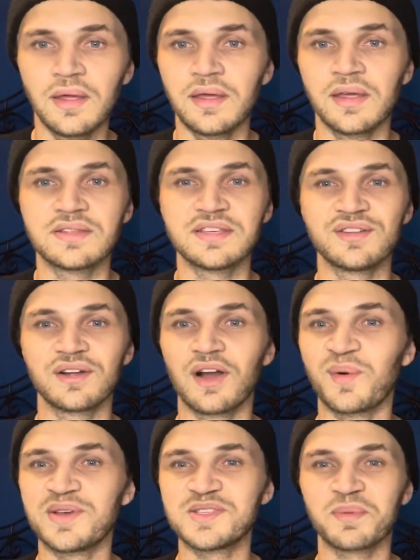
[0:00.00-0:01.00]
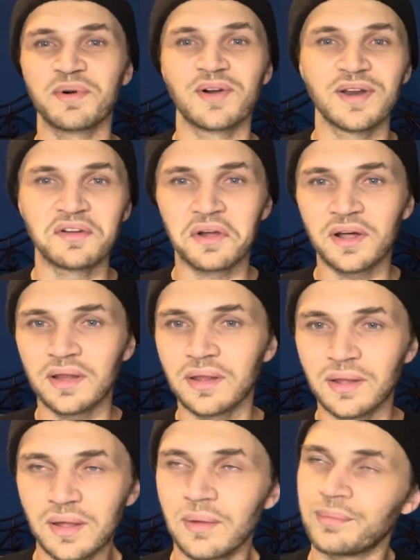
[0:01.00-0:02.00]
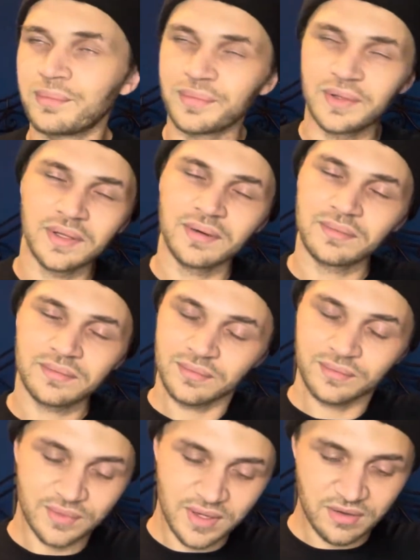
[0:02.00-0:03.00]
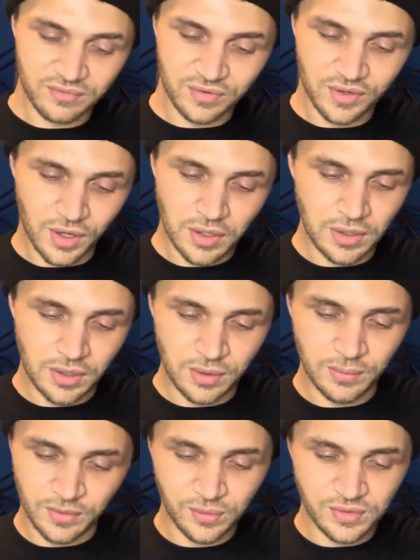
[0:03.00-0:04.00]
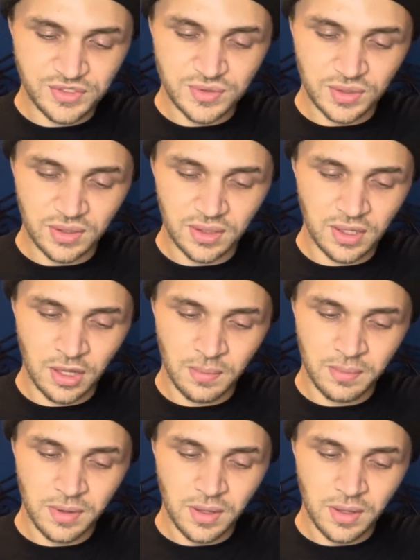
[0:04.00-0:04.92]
It's either always a party or a club, but whatever. Um, they're going to a club.